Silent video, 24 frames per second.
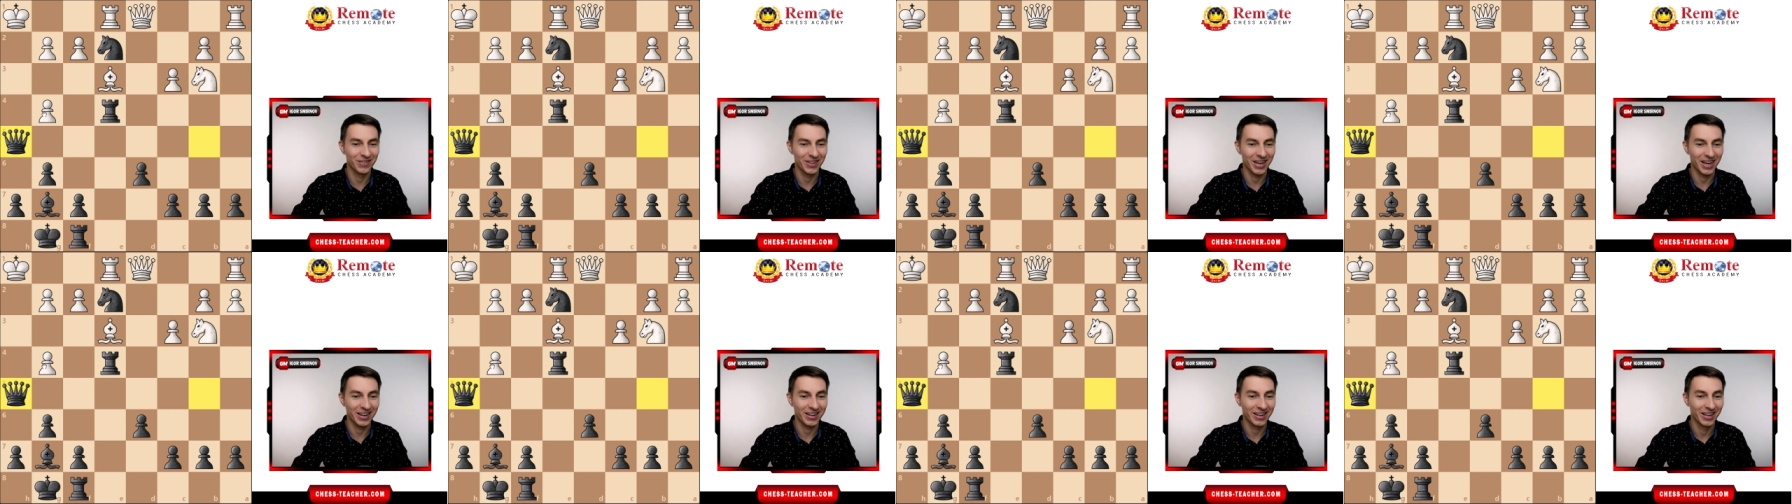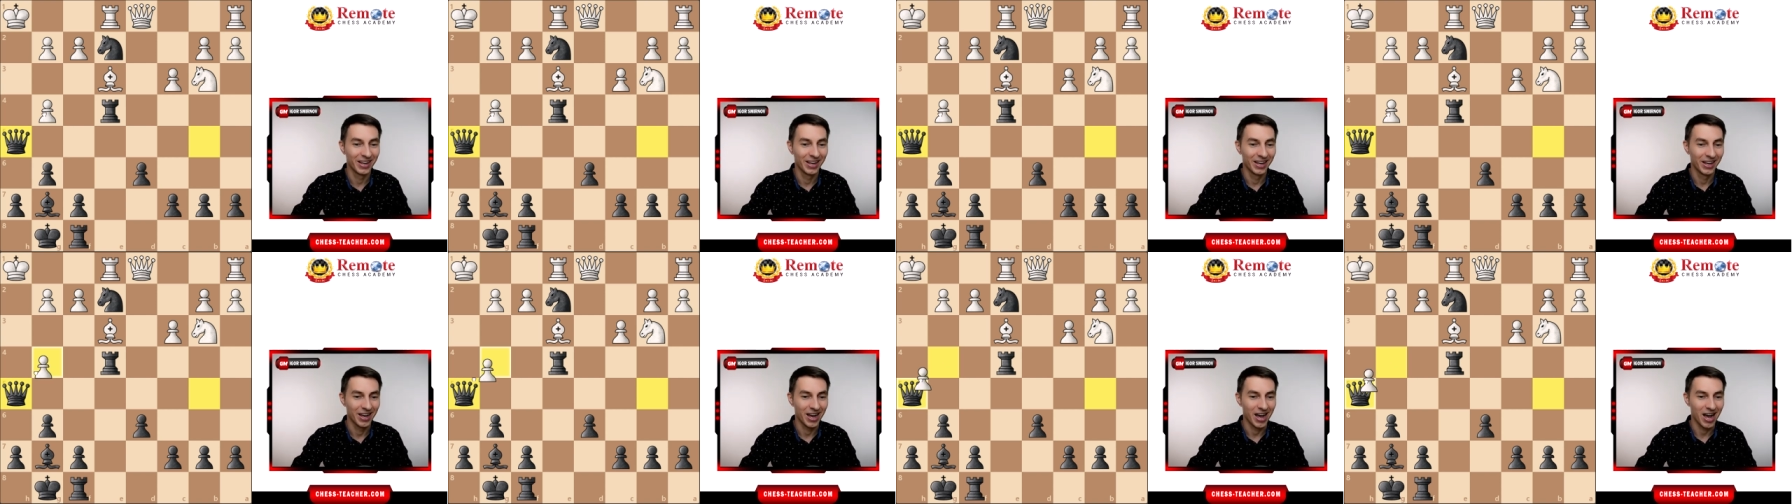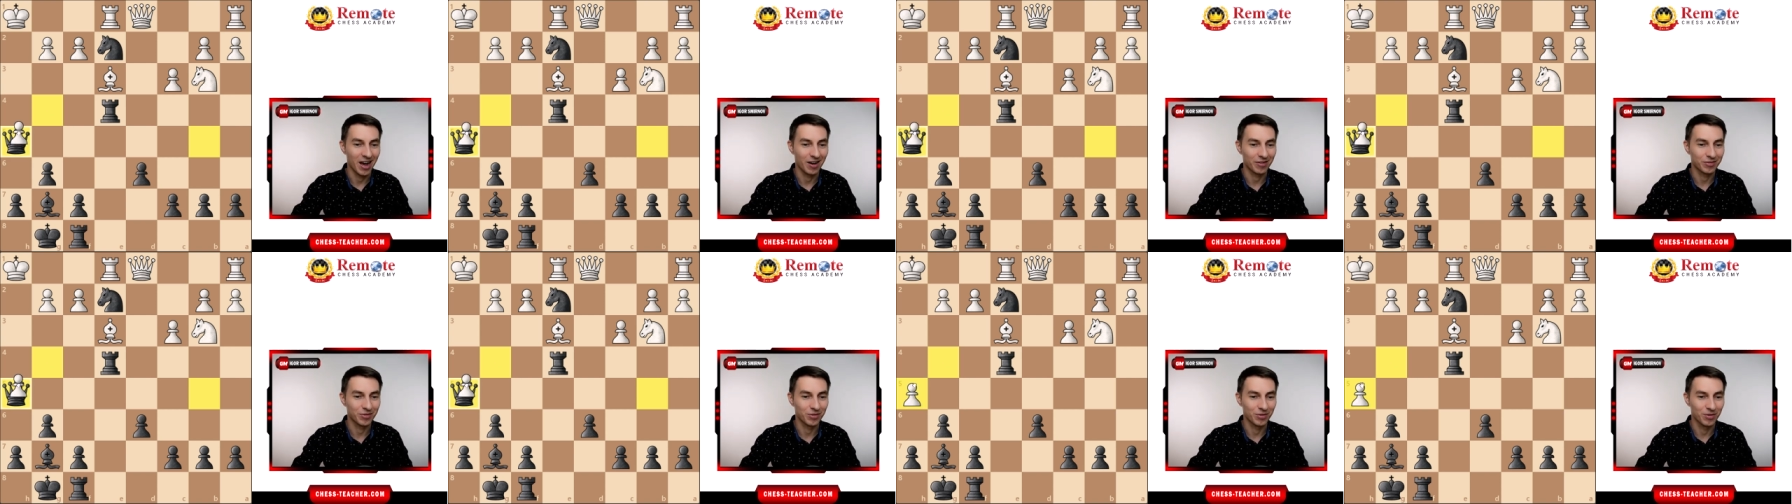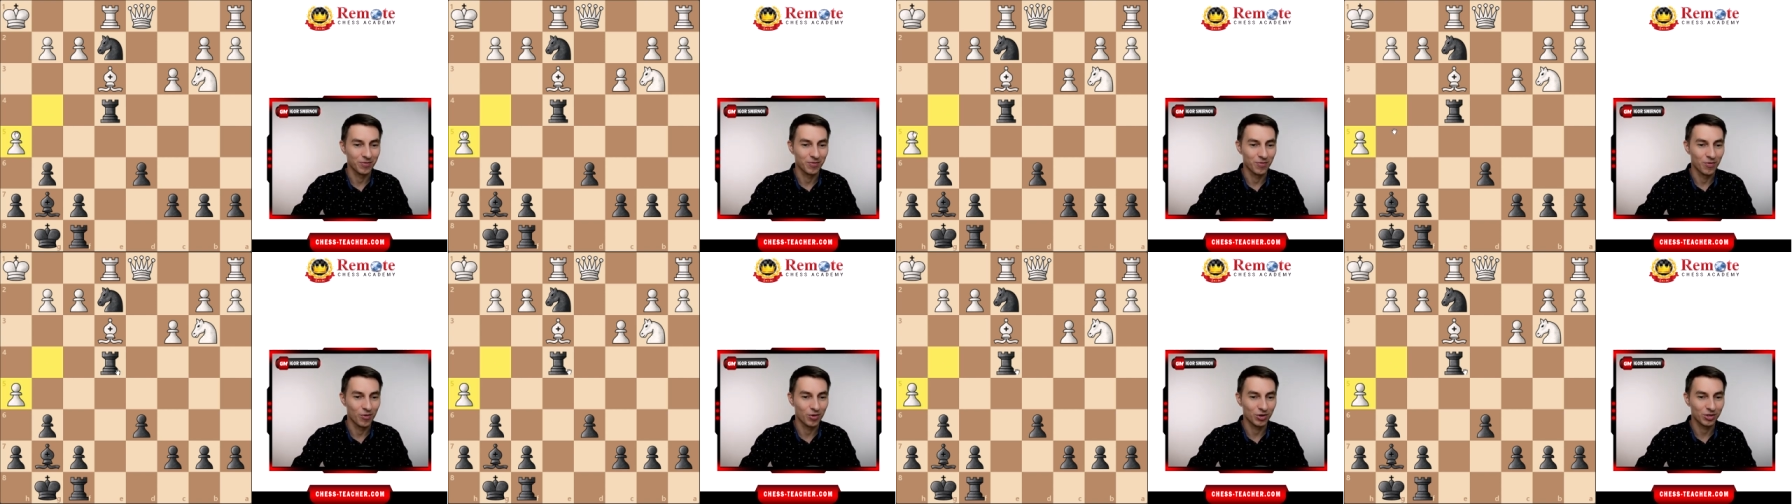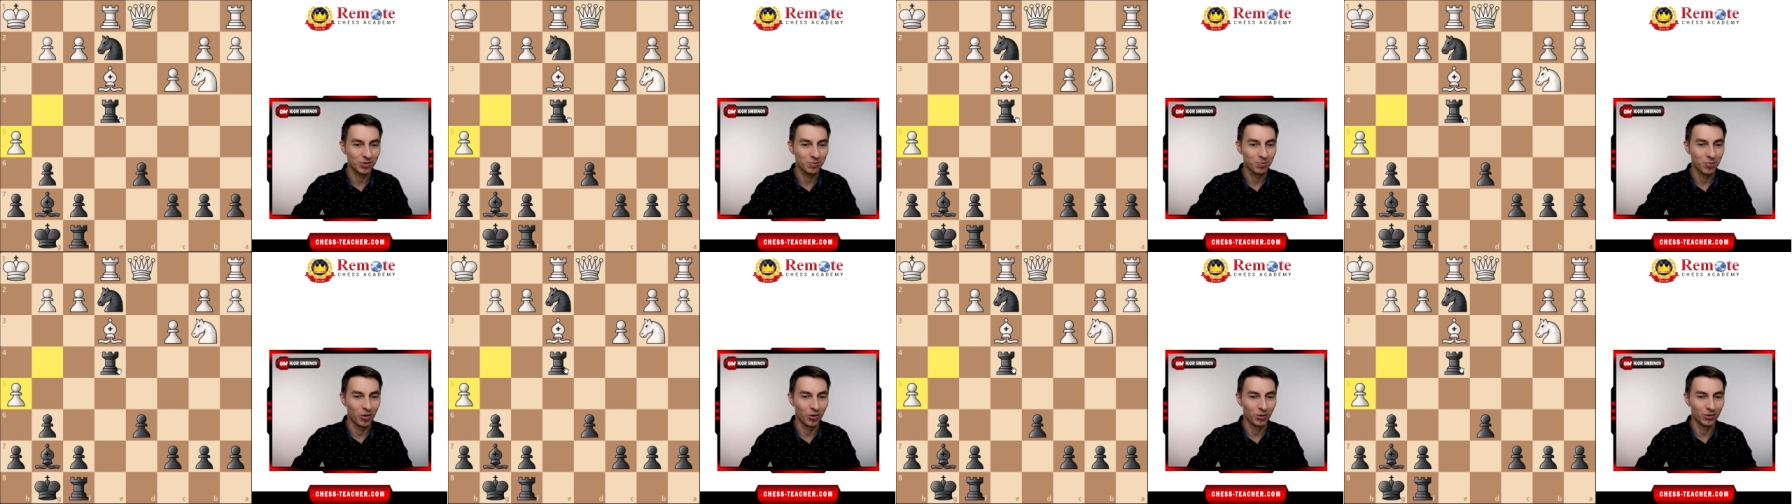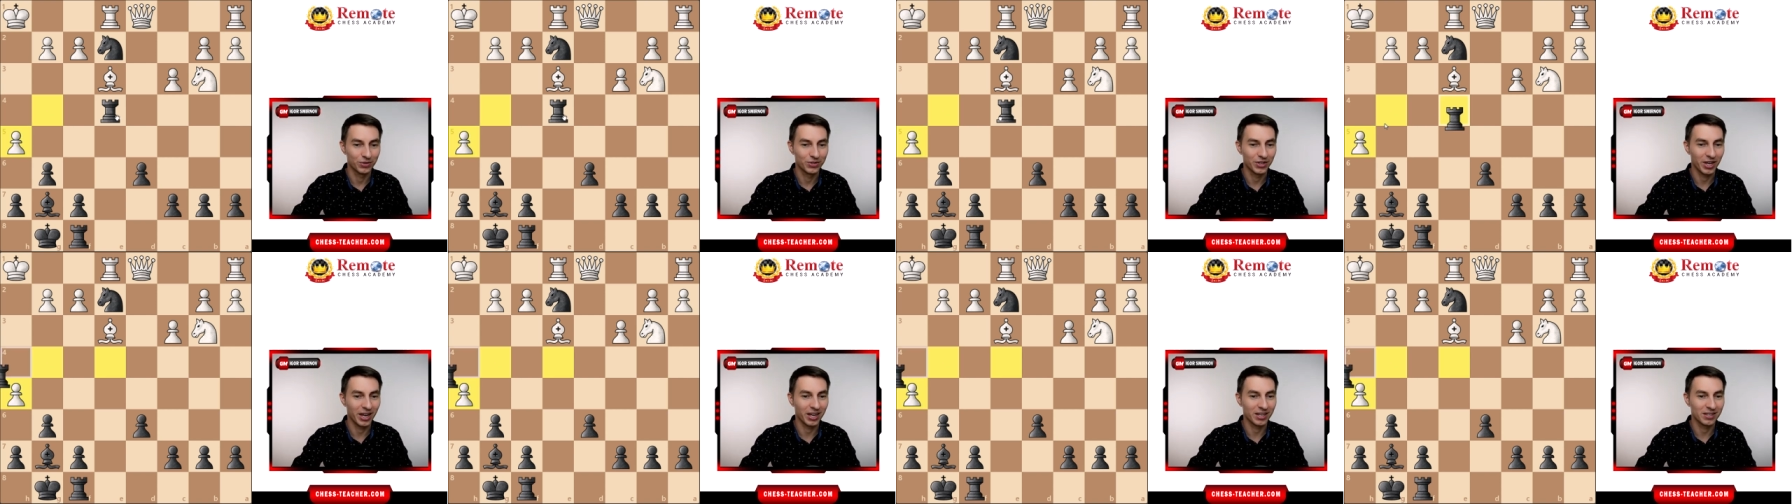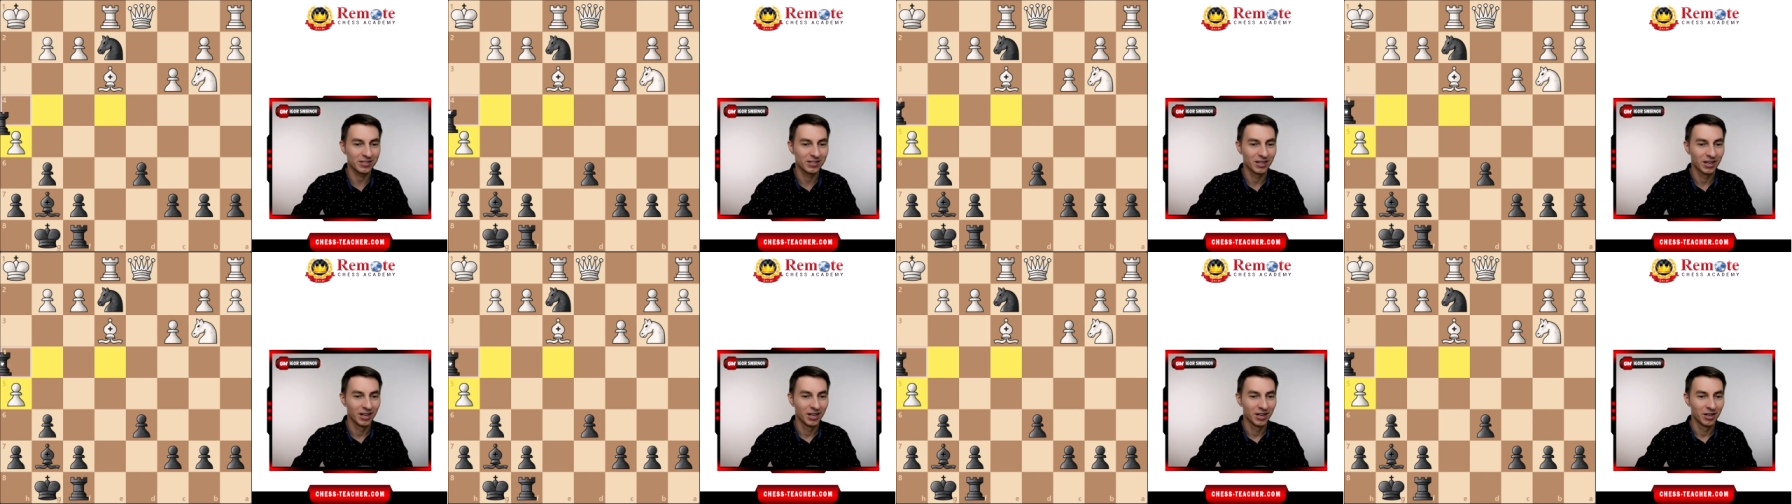that after the forced pawn takes,